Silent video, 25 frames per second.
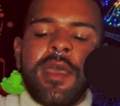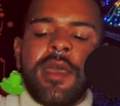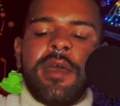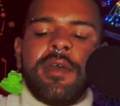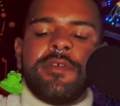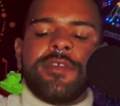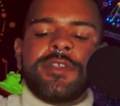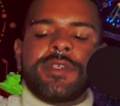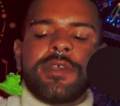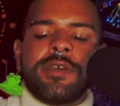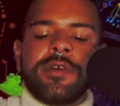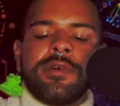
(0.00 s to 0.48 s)

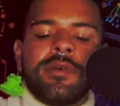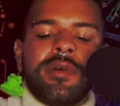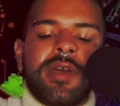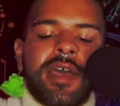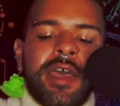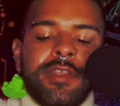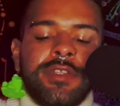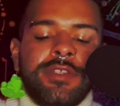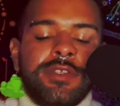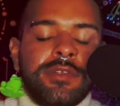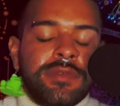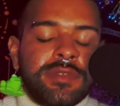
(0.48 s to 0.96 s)
So
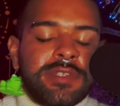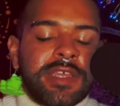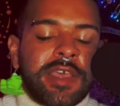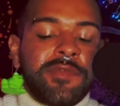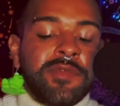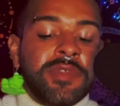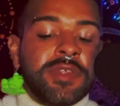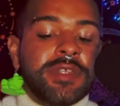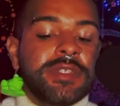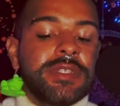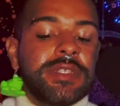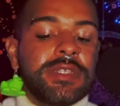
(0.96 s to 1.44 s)
I do
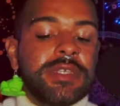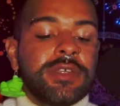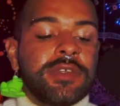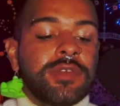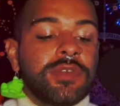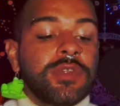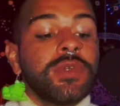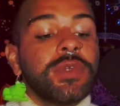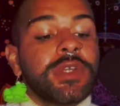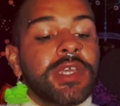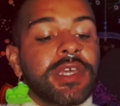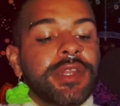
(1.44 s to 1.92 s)
definitely see a
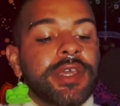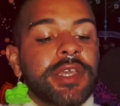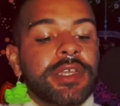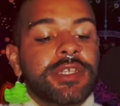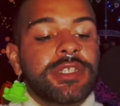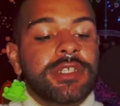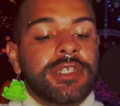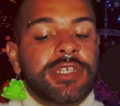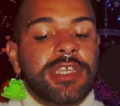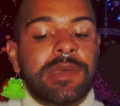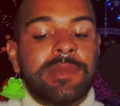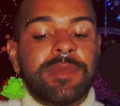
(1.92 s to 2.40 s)
new
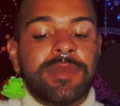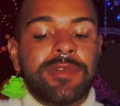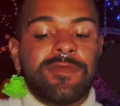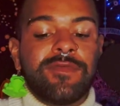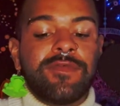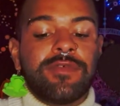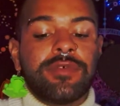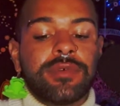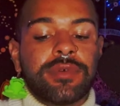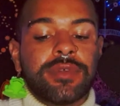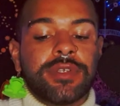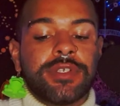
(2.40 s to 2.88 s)
connection coming
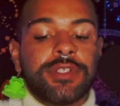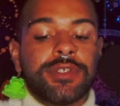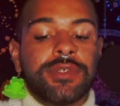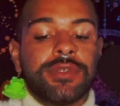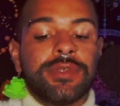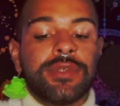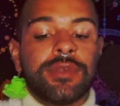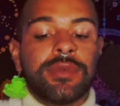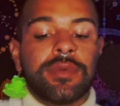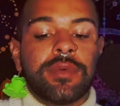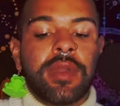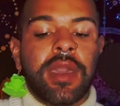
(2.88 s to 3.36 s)
forward to
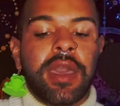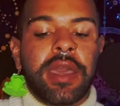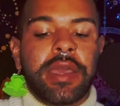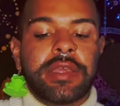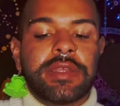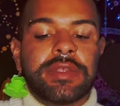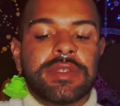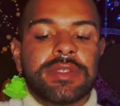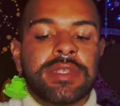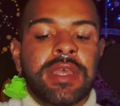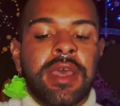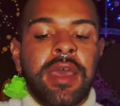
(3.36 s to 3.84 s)
you
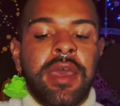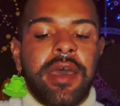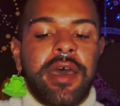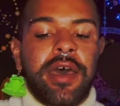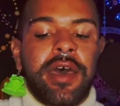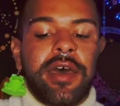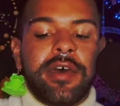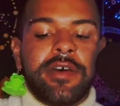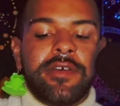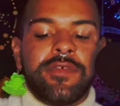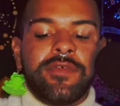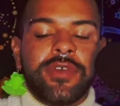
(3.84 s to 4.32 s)
guys,
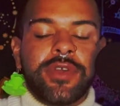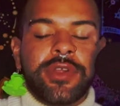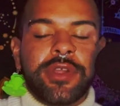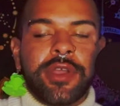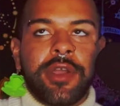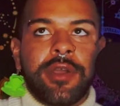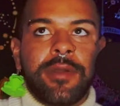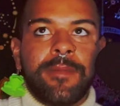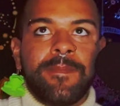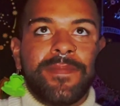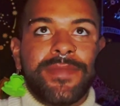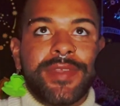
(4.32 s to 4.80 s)
uh,
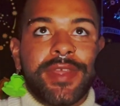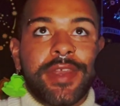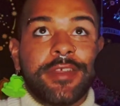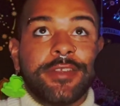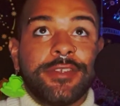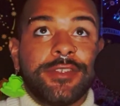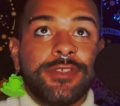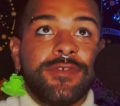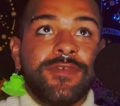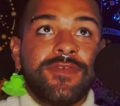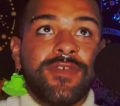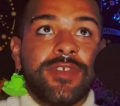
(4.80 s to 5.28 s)
Virgo, and I
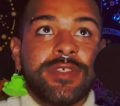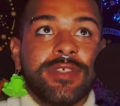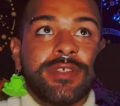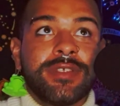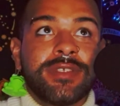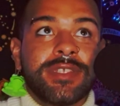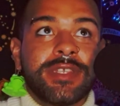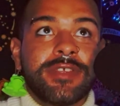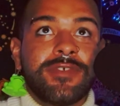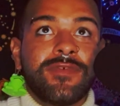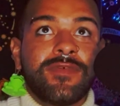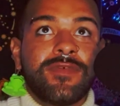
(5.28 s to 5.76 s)
do feel
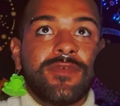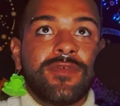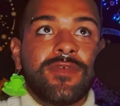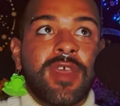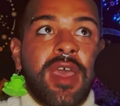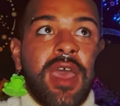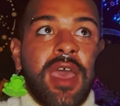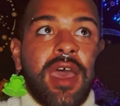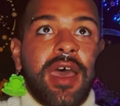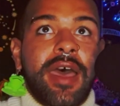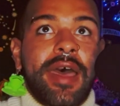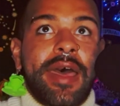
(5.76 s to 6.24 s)
as if
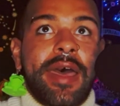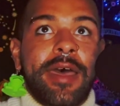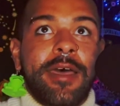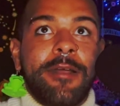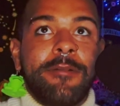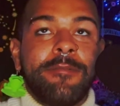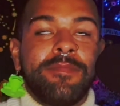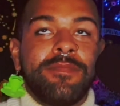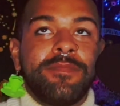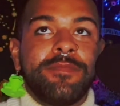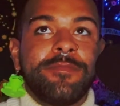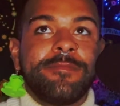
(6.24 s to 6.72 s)

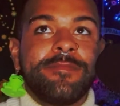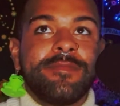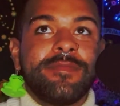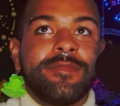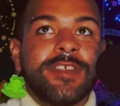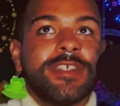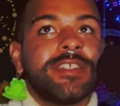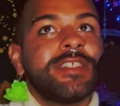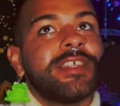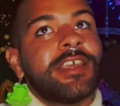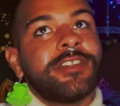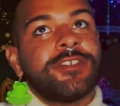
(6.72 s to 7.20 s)
um,
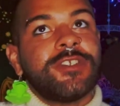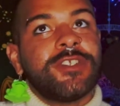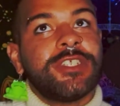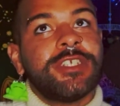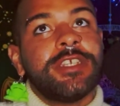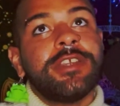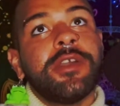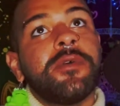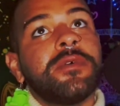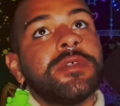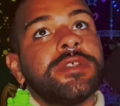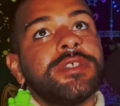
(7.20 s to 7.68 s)
this
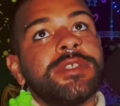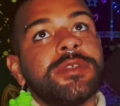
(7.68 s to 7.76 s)
energy only is